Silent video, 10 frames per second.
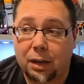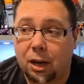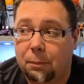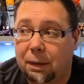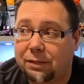
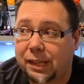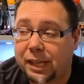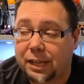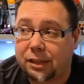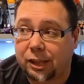I've
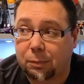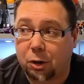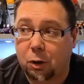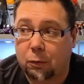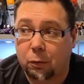seen some
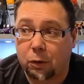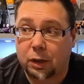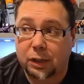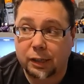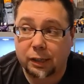go
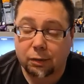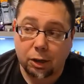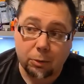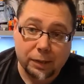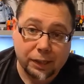for as
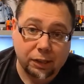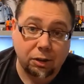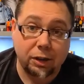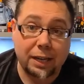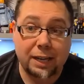low as
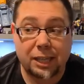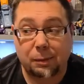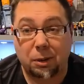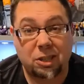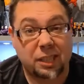$30 and as
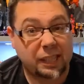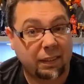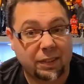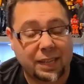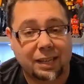much as
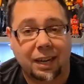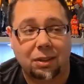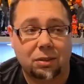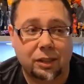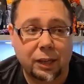
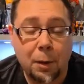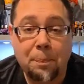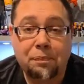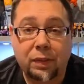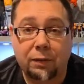$70.
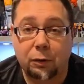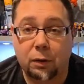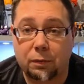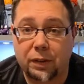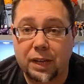And for
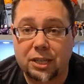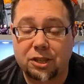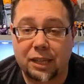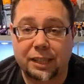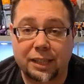a
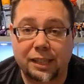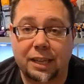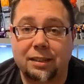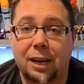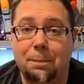VHS
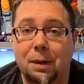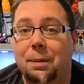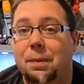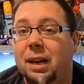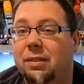cassette tape that
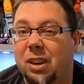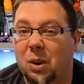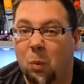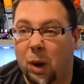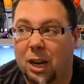I'm not even gonna
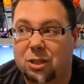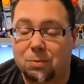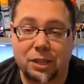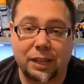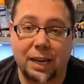watch, I'm
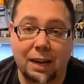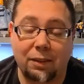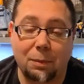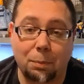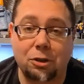just gonna have
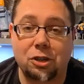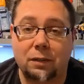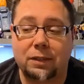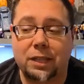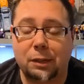on a
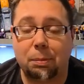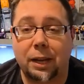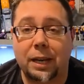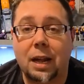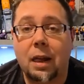bookshelf to
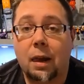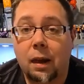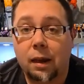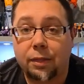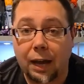display,
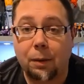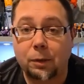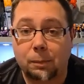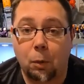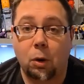that
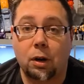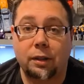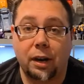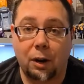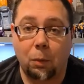was more
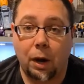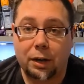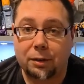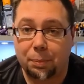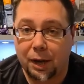than I wanted
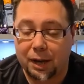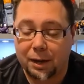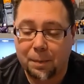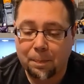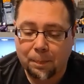to pay.